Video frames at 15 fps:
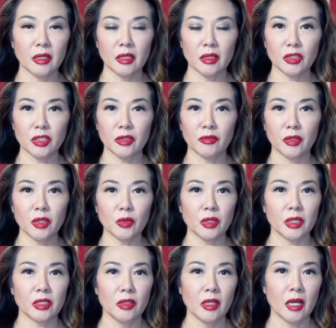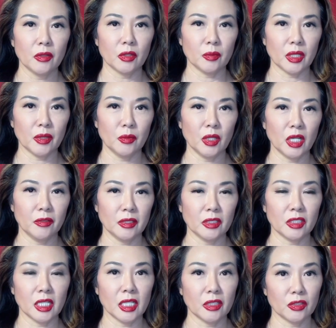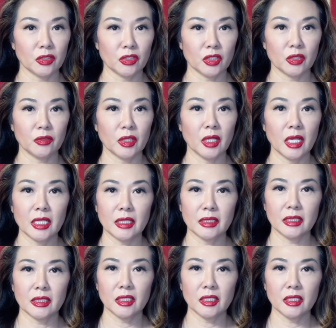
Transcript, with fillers: She frequently traveled by private jet to serve clients in